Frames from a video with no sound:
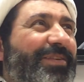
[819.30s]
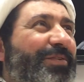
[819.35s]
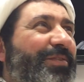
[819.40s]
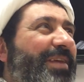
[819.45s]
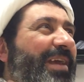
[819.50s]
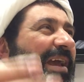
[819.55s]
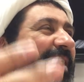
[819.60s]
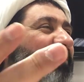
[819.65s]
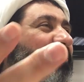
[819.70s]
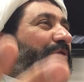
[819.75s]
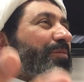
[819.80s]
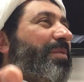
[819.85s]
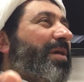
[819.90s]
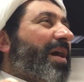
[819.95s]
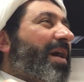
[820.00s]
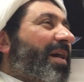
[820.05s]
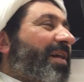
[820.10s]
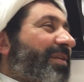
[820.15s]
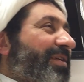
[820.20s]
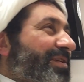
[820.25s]
no, they have to be
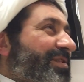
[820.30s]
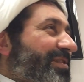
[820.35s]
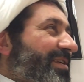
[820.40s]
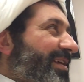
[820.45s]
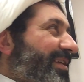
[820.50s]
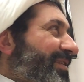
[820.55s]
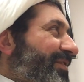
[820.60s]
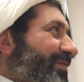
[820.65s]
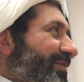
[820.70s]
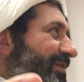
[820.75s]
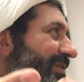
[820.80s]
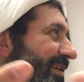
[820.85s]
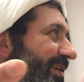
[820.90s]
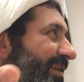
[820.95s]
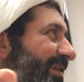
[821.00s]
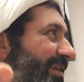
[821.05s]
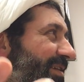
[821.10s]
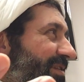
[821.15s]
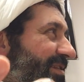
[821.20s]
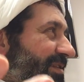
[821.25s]
honest and you know
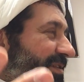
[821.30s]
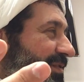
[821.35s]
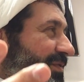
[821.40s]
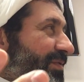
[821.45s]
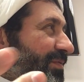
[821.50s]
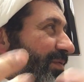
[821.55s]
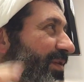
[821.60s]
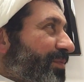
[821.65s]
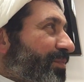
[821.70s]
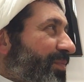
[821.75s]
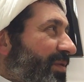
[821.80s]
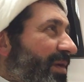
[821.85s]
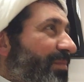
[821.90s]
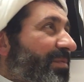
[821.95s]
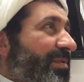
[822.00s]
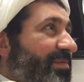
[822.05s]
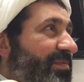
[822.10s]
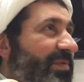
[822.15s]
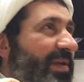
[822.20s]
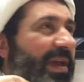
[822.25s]
tell us you know what
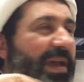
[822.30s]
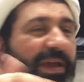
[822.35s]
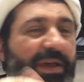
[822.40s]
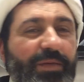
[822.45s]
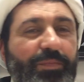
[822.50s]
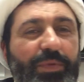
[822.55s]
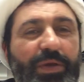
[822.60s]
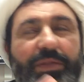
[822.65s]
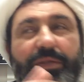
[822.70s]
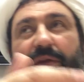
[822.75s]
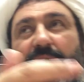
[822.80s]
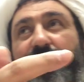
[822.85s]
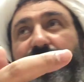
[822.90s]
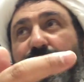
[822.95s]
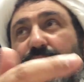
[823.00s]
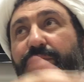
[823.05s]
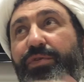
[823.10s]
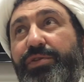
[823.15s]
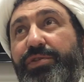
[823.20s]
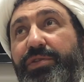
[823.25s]
problems we have, but
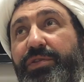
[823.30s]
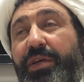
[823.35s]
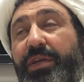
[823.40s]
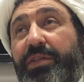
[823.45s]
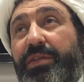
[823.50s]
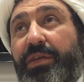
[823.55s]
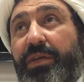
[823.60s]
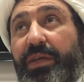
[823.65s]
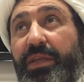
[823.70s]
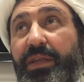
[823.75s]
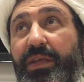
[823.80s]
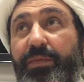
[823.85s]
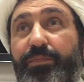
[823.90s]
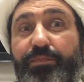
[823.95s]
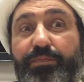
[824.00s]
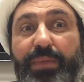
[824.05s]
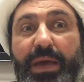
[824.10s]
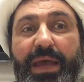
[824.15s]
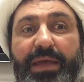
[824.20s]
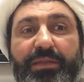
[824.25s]
of course not in a
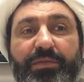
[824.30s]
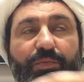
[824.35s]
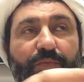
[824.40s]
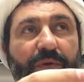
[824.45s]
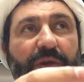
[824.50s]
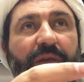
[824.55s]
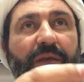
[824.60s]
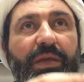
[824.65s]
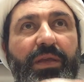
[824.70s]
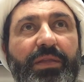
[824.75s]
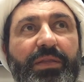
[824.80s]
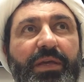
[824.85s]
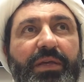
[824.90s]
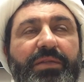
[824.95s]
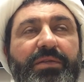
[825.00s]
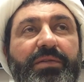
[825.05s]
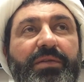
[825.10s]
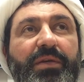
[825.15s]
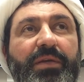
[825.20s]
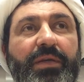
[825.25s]
bad way
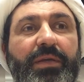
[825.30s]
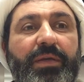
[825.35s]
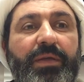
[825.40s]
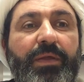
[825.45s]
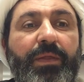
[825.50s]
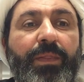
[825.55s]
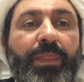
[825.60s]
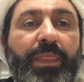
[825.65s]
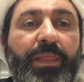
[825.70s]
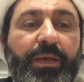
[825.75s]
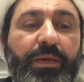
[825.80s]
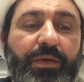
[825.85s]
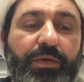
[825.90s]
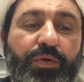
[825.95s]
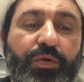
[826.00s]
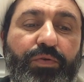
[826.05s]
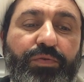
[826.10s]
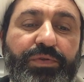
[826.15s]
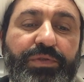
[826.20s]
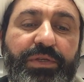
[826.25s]
that
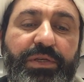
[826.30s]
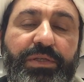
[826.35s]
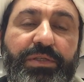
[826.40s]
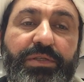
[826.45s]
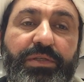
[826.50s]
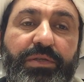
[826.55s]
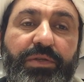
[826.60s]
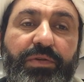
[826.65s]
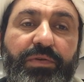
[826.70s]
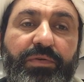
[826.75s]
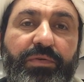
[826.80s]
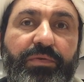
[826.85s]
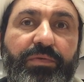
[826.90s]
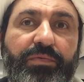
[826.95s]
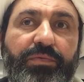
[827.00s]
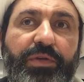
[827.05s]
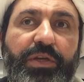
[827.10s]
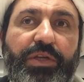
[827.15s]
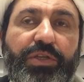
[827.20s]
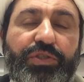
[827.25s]
causes you
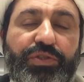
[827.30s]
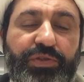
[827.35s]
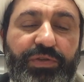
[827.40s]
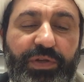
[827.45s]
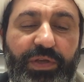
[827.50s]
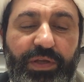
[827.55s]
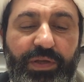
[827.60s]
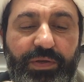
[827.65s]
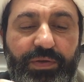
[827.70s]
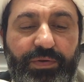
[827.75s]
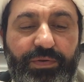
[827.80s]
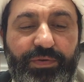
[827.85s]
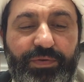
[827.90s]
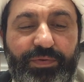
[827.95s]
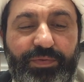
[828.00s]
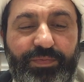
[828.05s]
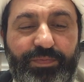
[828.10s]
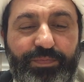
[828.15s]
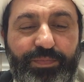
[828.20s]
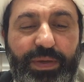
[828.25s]
know injury
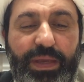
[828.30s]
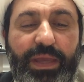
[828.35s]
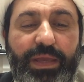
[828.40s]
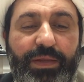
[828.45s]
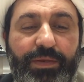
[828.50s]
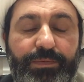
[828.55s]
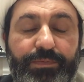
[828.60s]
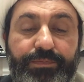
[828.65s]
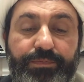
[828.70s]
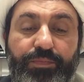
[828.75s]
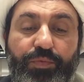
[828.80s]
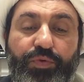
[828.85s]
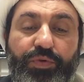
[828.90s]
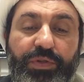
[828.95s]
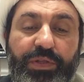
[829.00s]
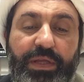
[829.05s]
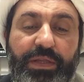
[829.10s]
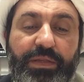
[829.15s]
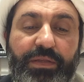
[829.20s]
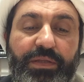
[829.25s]
or pain
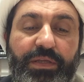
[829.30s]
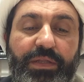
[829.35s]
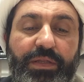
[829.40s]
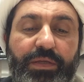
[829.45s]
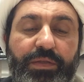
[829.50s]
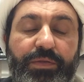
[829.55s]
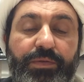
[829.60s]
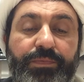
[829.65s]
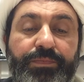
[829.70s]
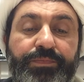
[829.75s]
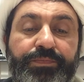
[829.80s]
more than needed.